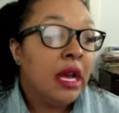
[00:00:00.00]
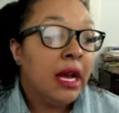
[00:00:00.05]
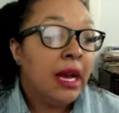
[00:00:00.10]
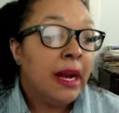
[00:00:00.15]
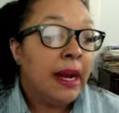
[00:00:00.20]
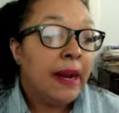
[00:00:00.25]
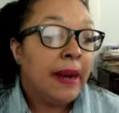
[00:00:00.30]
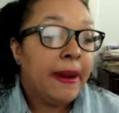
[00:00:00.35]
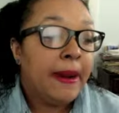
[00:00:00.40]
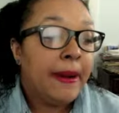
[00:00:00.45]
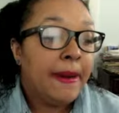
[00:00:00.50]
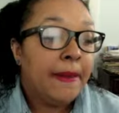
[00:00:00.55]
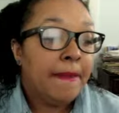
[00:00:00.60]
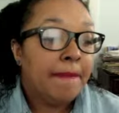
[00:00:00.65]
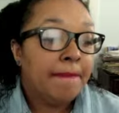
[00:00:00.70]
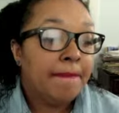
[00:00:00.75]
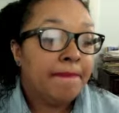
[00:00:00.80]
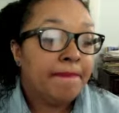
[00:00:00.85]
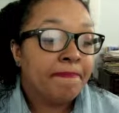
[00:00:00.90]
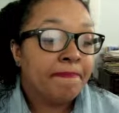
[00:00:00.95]

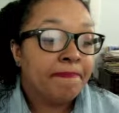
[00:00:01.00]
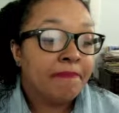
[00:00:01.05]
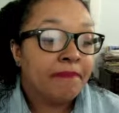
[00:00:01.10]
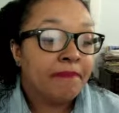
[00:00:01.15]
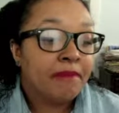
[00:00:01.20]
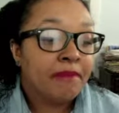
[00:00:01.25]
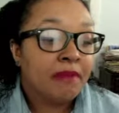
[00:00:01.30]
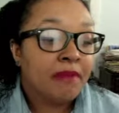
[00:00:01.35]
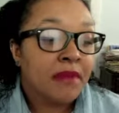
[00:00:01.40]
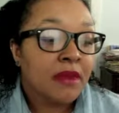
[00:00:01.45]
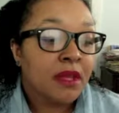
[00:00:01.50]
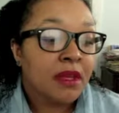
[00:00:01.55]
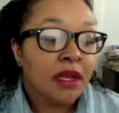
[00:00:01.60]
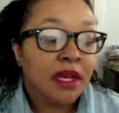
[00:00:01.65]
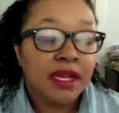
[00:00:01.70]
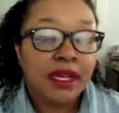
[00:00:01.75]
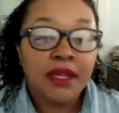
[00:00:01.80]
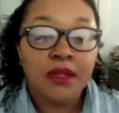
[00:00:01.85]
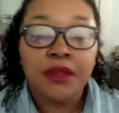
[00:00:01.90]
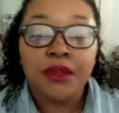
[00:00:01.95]
um,
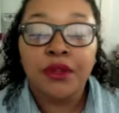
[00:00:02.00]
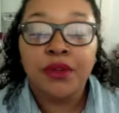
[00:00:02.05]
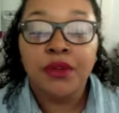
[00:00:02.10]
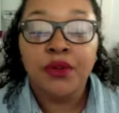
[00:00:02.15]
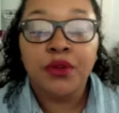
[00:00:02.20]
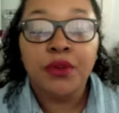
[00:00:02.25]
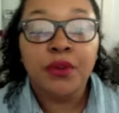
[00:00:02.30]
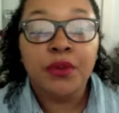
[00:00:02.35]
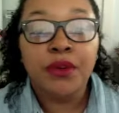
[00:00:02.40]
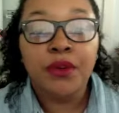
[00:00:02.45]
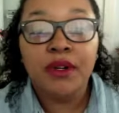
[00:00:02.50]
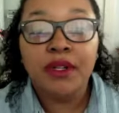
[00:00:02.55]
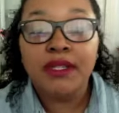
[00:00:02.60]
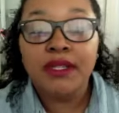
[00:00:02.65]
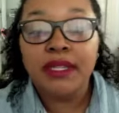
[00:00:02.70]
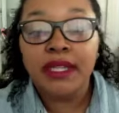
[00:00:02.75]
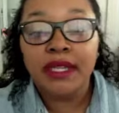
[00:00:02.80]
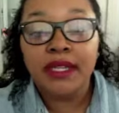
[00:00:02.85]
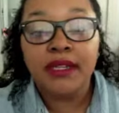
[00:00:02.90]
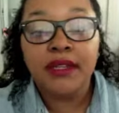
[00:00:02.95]
I guess the dew
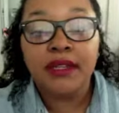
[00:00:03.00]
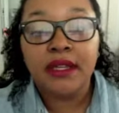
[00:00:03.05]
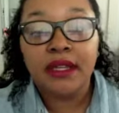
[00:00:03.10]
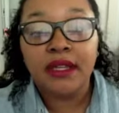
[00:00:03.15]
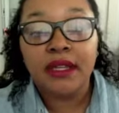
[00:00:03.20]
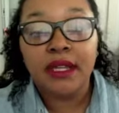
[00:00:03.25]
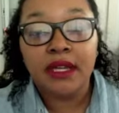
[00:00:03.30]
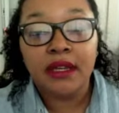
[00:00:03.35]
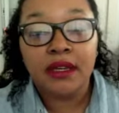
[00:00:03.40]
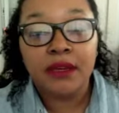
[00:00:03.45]
points, anything that